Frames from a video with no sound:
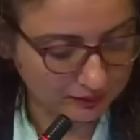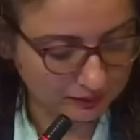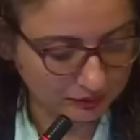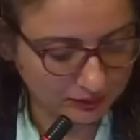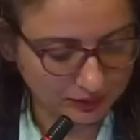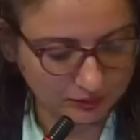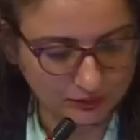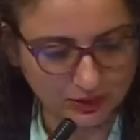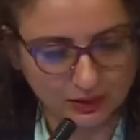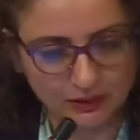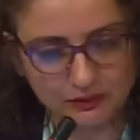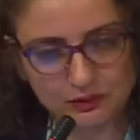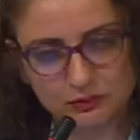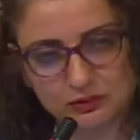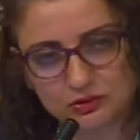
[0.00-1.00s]
My
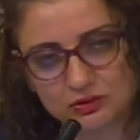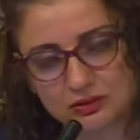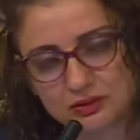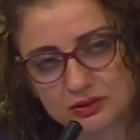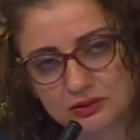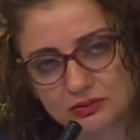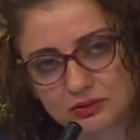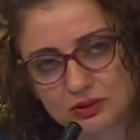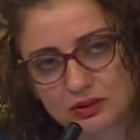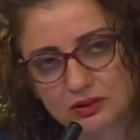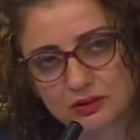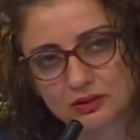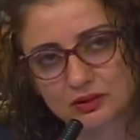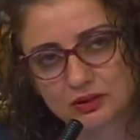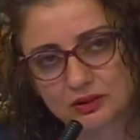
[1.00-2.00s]
other question is
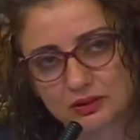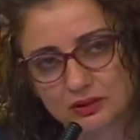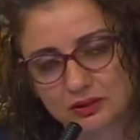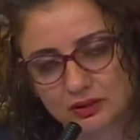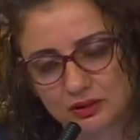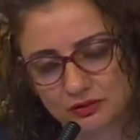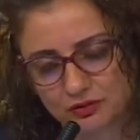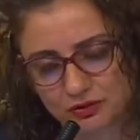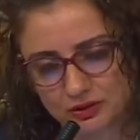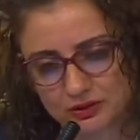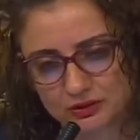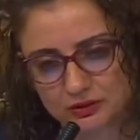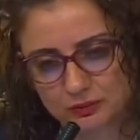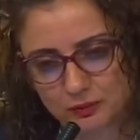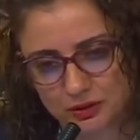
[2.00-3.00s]
regarding
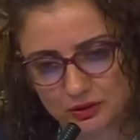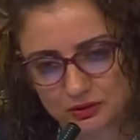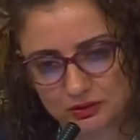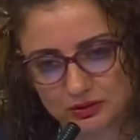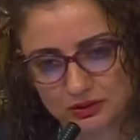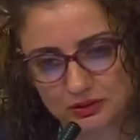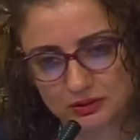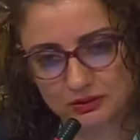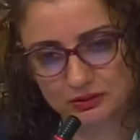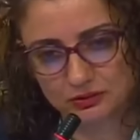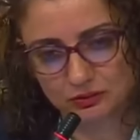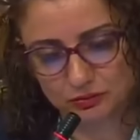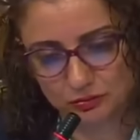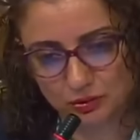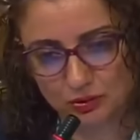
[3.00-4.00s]
third
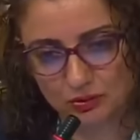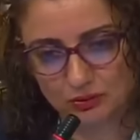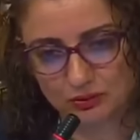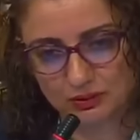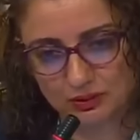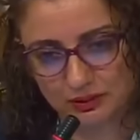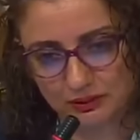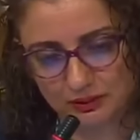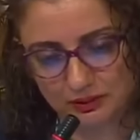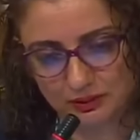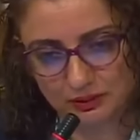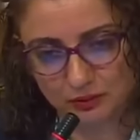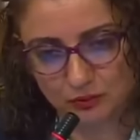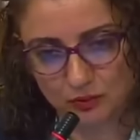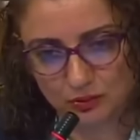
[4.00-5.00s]
parties' role in
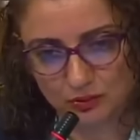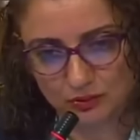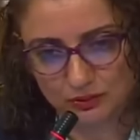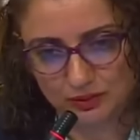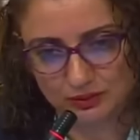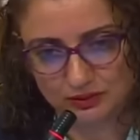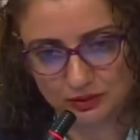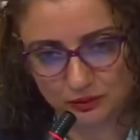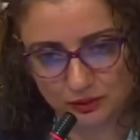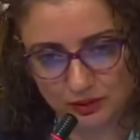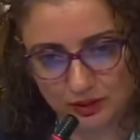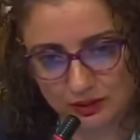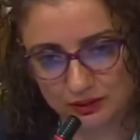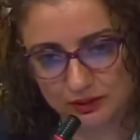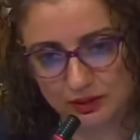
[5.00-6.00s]
the war that's
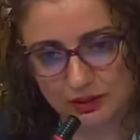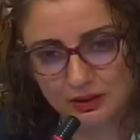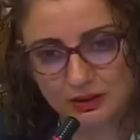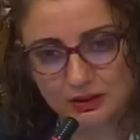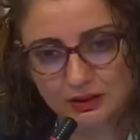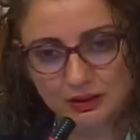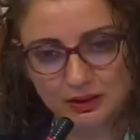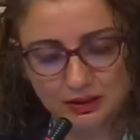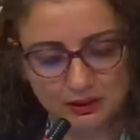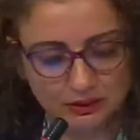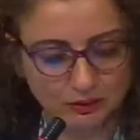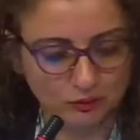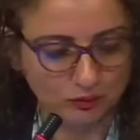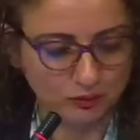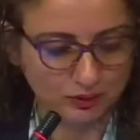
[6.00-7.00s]
going on,
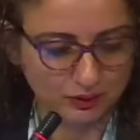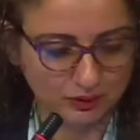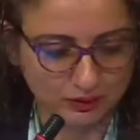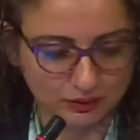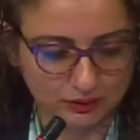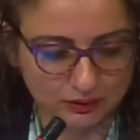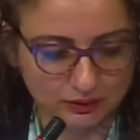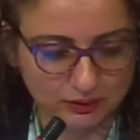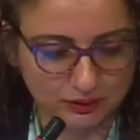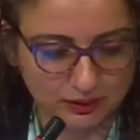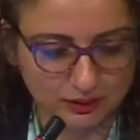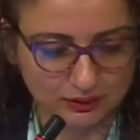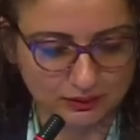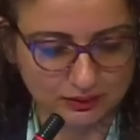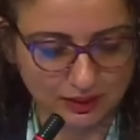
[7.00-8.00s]
whether
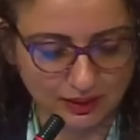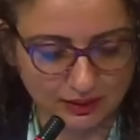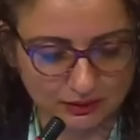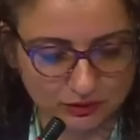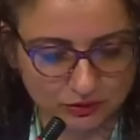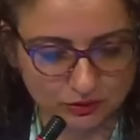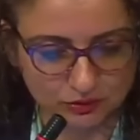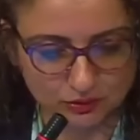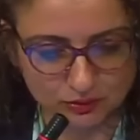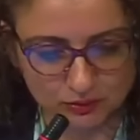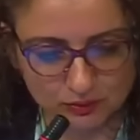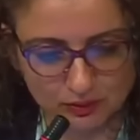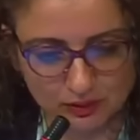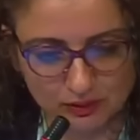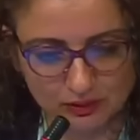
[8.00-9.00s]
it has to
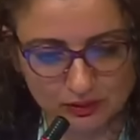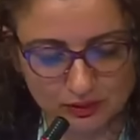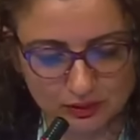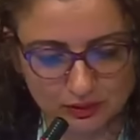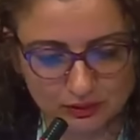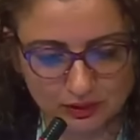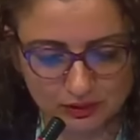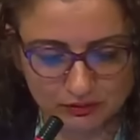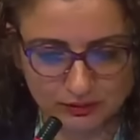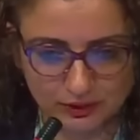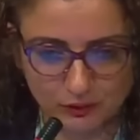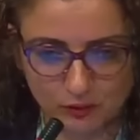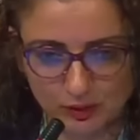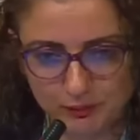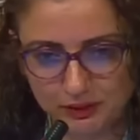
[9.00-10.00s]
do with
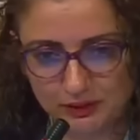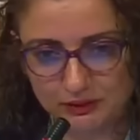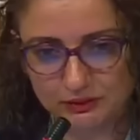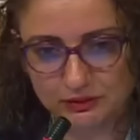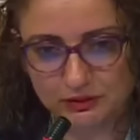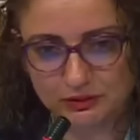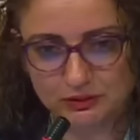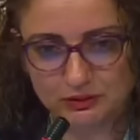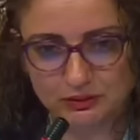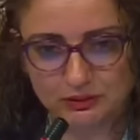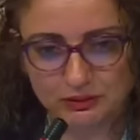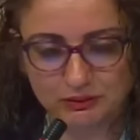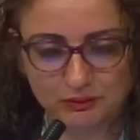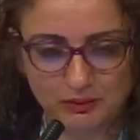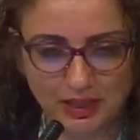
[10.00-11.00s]
delivering weapons.
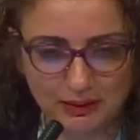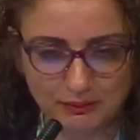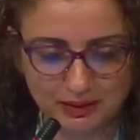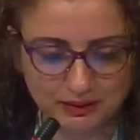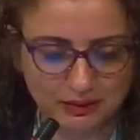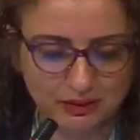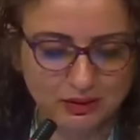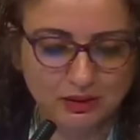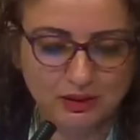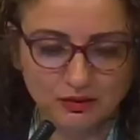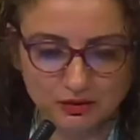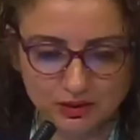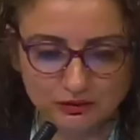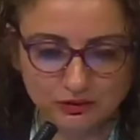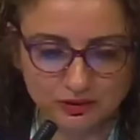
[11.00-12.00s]

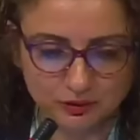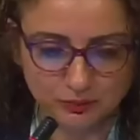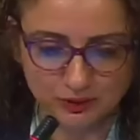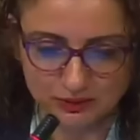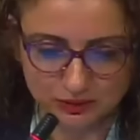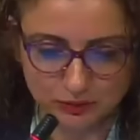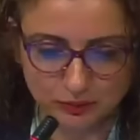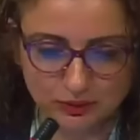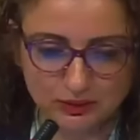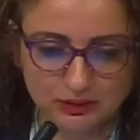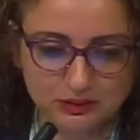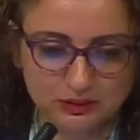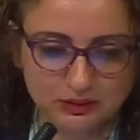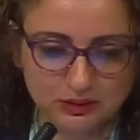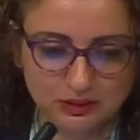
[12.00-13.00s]
Their
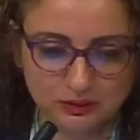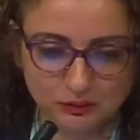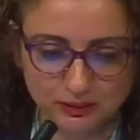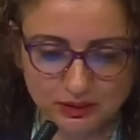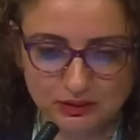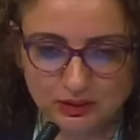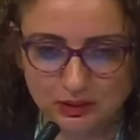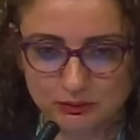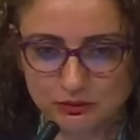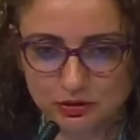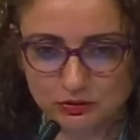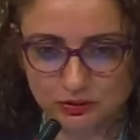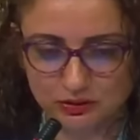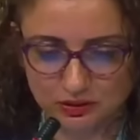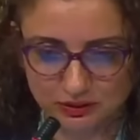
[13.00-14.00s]
responsibility when it comes
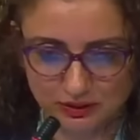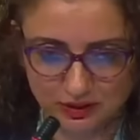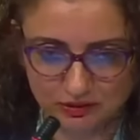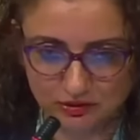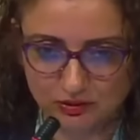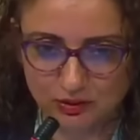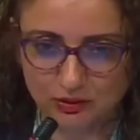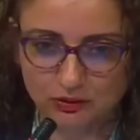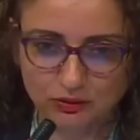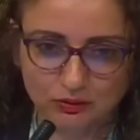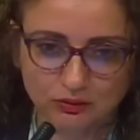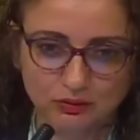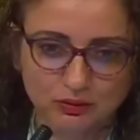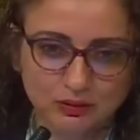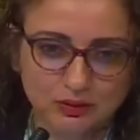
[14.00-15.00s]
to international
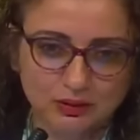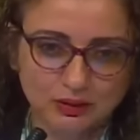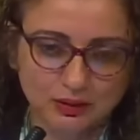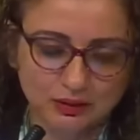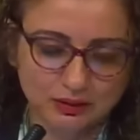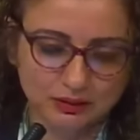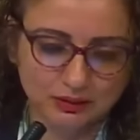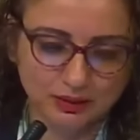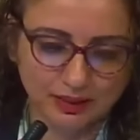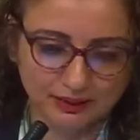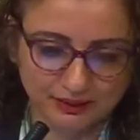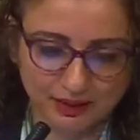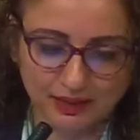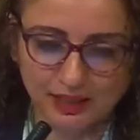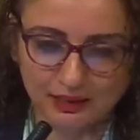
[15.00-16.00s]
law
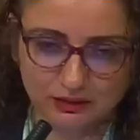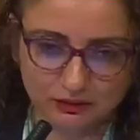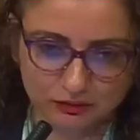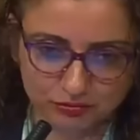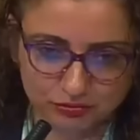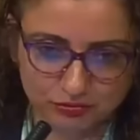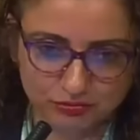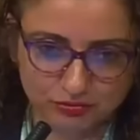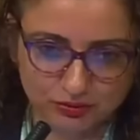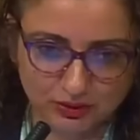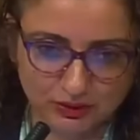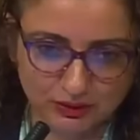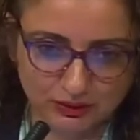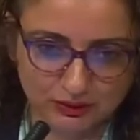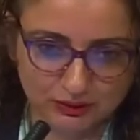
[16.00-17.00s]
and the lack of
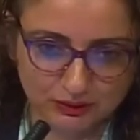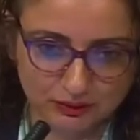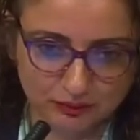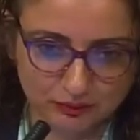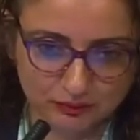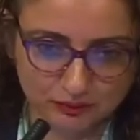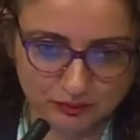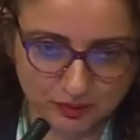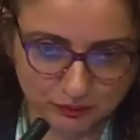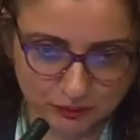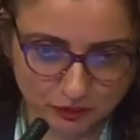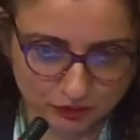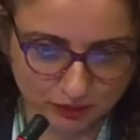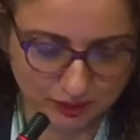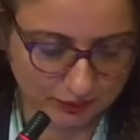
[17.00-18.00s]

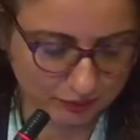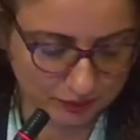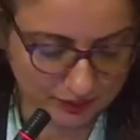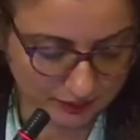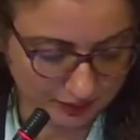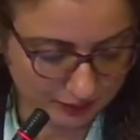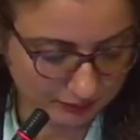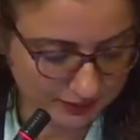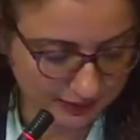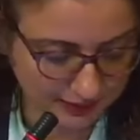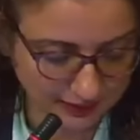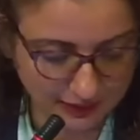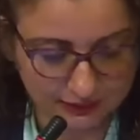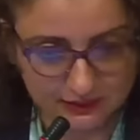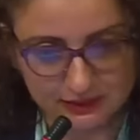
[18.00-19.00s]
them
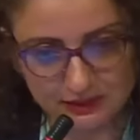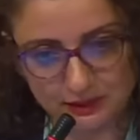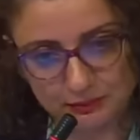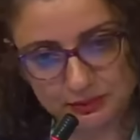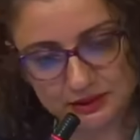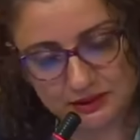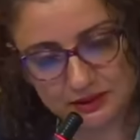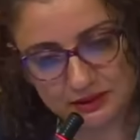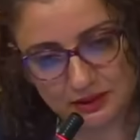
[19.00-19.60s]
taking any steps